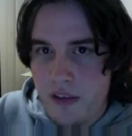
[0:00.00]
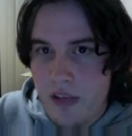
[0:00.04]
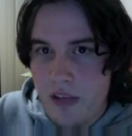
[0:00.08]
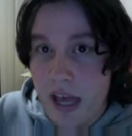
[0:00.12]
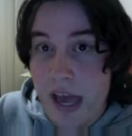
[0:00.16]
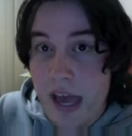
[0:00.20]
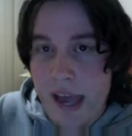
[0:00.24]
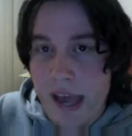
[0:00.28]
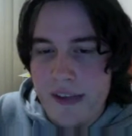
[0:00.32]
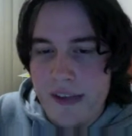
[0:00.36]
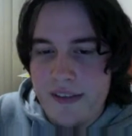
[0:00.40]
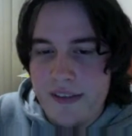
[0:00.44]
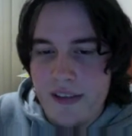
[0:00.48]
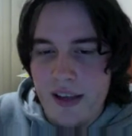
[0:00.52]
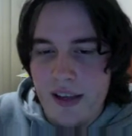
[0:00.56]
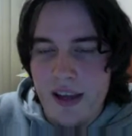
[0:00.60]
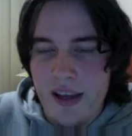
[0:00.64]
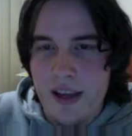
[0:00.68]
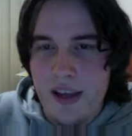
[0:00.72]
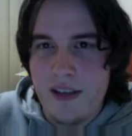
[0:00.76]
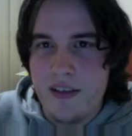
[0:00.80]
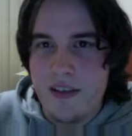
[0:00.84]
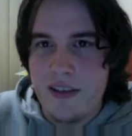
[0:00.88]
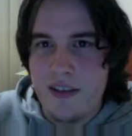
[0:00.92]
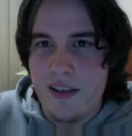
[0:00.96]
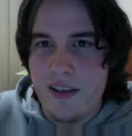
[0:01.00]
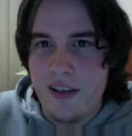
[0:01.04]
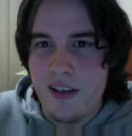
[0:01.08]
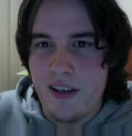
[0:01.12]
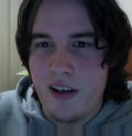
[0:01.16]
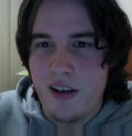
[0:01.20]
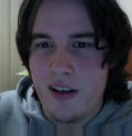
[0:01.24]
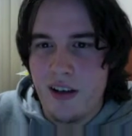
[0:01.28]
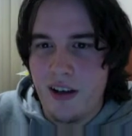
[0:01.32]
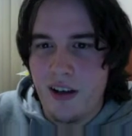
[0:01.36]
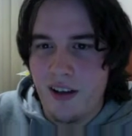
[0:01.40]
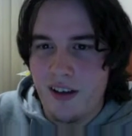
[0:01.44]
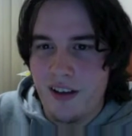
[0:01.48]
at, and
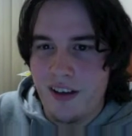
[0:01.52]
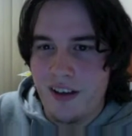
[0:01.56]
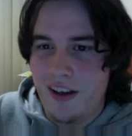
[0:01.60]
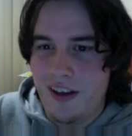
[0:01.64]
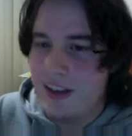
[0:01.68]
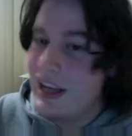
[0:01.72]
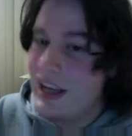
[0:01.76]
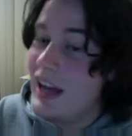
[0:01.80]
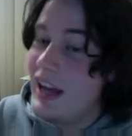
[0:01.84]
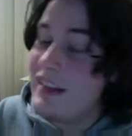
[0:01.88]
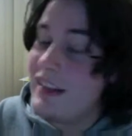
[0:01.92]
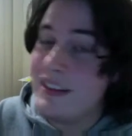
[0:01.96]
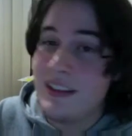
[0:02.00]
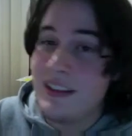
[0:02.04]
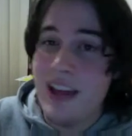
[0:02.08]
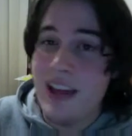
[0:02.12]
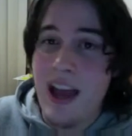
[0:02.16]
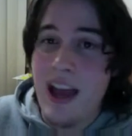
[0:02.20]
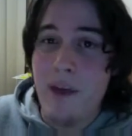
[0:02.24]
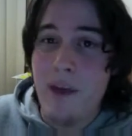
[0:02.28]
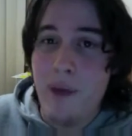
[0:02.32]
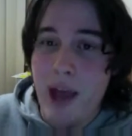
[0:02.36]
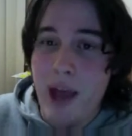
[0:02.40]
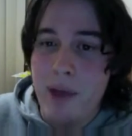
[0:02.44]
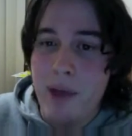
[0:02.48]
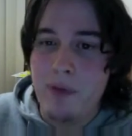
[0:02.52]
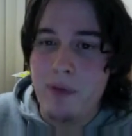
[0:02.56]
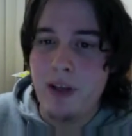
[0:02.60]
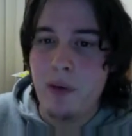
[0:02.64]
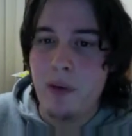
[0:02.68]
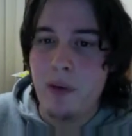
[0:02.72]
I can't tell you how happy I